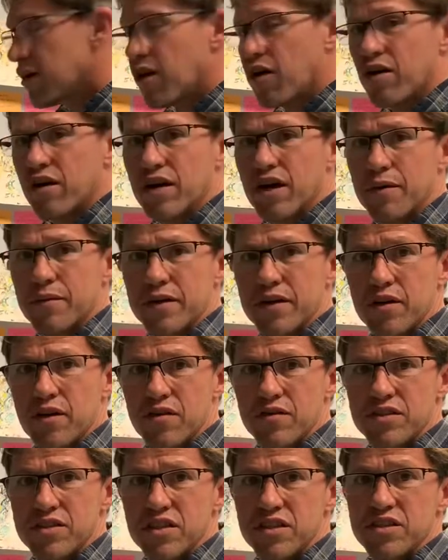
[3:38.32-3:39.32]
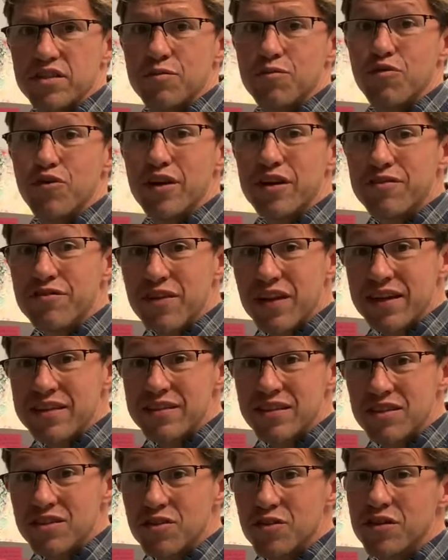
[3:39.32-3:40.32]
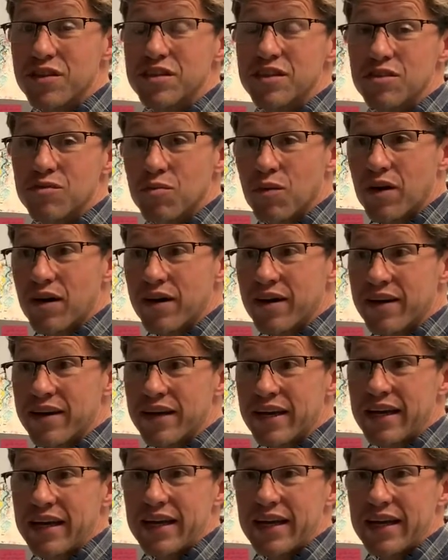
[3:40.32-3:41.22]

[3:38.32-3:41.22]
autonomic nervous system reflexes, so this is why